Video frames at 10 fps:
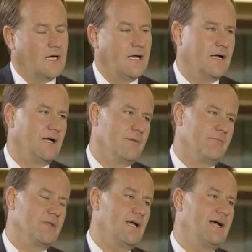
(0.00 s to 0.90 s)

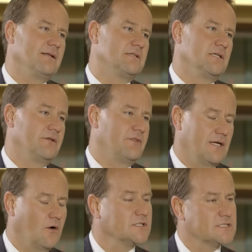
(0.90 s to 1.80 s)

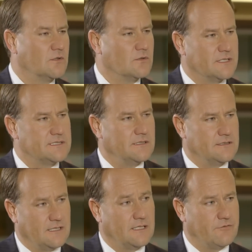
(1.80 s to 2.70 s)
They also
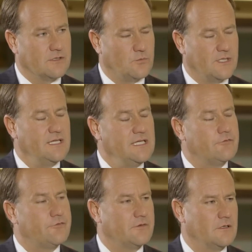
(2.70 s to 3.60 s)
deliver
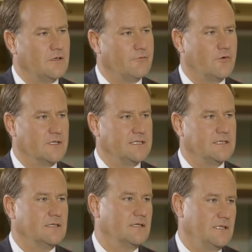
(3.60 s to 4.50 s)
relief for
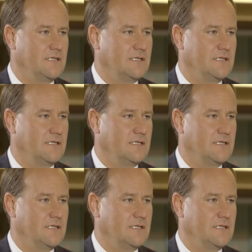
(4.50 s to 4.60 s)
the